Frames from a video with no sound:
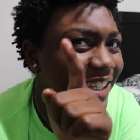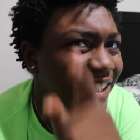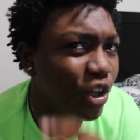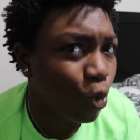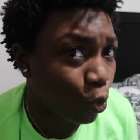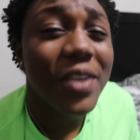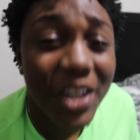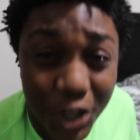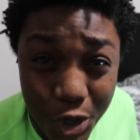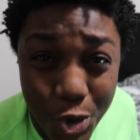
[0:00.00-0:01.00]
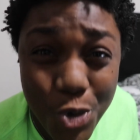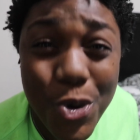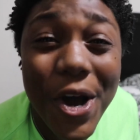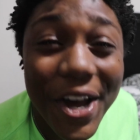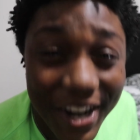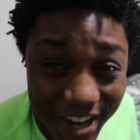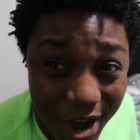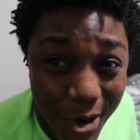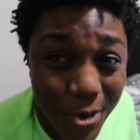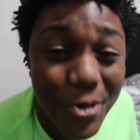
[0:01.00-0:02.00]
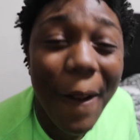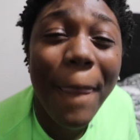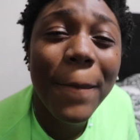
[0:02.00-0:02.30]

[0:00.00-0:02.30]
it do. You know